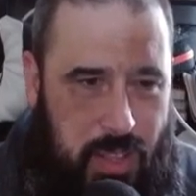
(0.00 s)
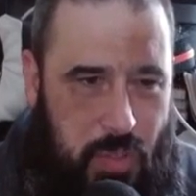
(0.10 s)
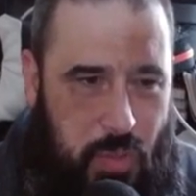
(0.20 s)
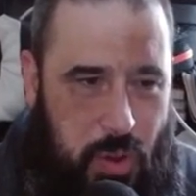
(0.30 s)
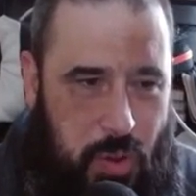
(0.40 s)

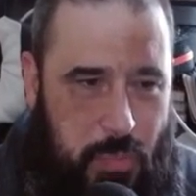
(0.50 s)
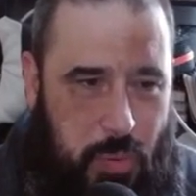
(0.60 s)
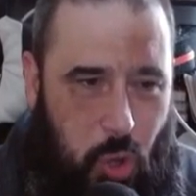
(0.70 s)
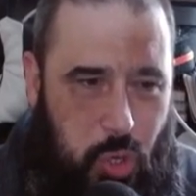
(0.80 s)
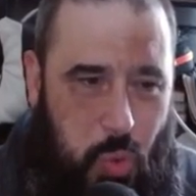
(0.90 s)
their
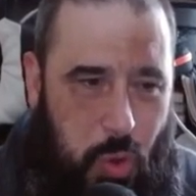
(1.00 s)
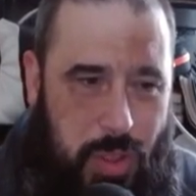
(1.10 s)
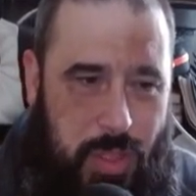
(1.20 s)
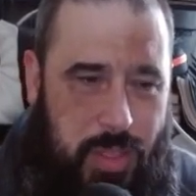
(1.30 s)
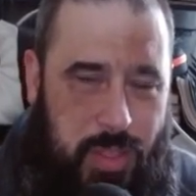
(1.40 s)
+1 to
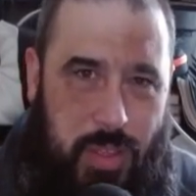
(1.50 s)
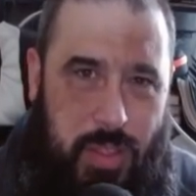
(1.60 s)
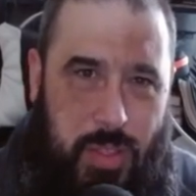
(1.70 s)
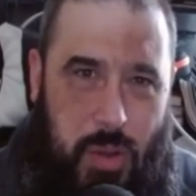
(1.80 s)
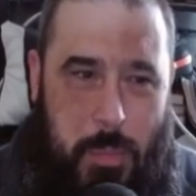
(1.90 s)

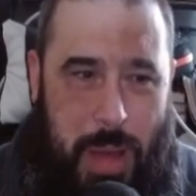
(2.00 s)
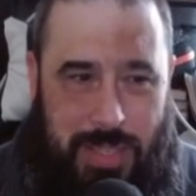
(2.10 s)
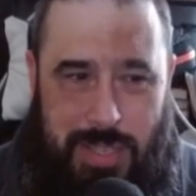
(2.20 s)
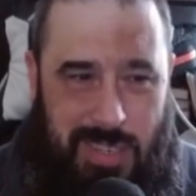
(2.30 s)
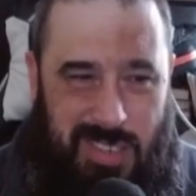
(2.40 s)
their
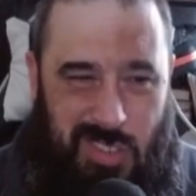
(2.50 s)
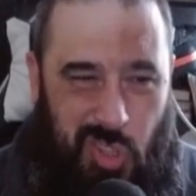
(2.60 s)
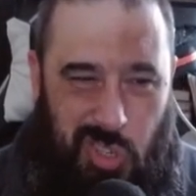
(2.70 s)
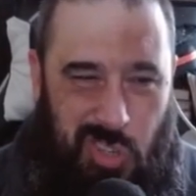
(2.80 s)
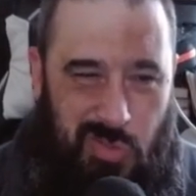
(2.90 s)
melters
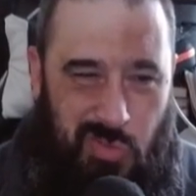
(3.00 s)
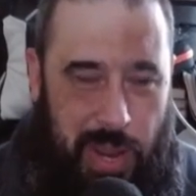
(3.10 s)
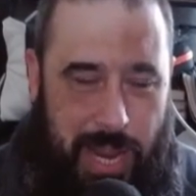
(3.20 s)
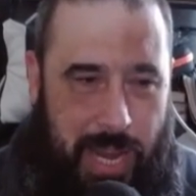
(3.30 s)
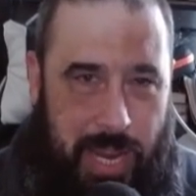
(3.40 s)
doesn't
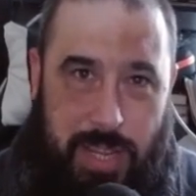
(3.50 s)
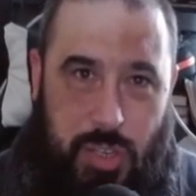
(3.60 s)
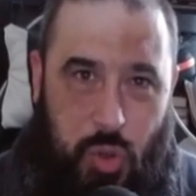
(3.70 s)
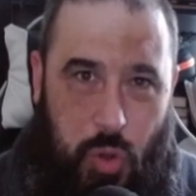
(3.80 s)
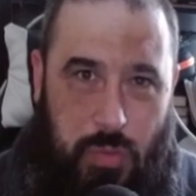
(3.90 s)
really
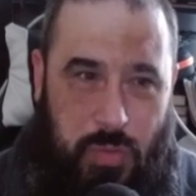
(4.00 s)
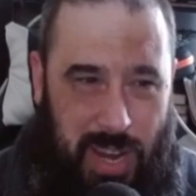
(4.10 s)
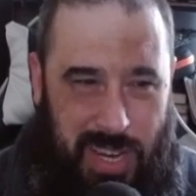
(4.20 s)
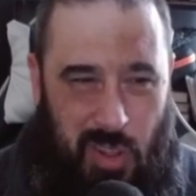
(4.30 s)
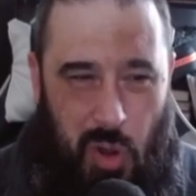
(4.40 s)
sort of
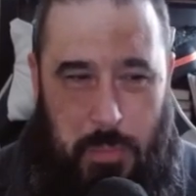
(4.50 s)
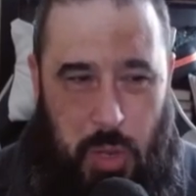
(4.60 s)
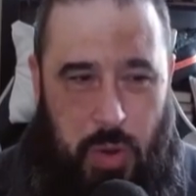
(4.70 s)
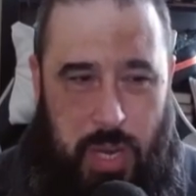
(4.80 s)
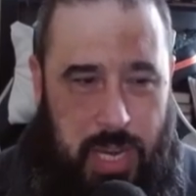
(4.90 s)
like their
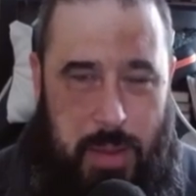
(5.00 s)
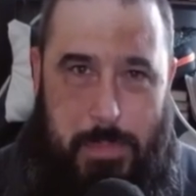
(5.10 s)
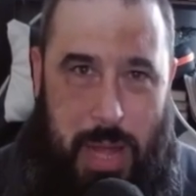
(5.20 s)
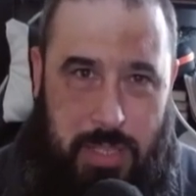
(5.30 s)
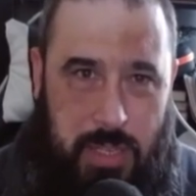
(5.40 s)
immunity to
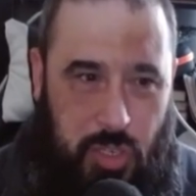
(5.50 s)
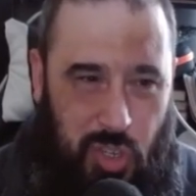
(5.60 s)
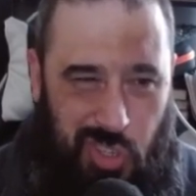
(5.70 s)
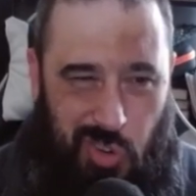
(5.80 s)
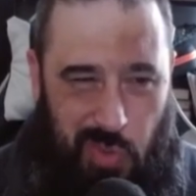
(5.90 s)
melter
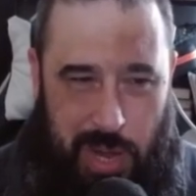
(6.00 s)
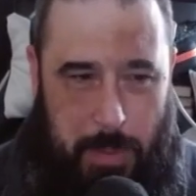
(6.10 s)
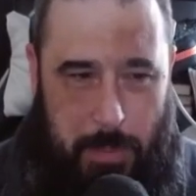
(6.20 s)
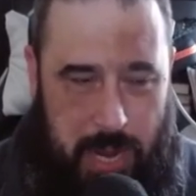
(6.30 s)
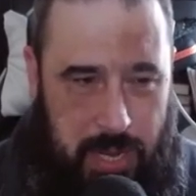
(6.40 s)
doesn't really
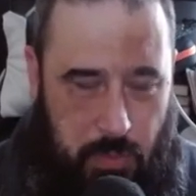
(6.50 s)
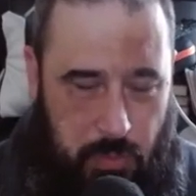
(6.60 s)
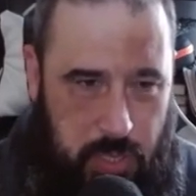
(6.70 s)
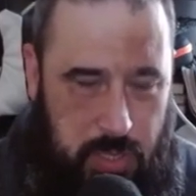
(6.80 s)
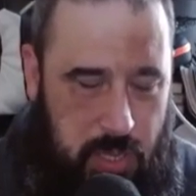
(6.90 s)
make a
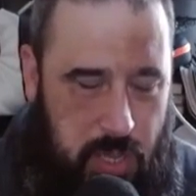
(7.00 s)
difference.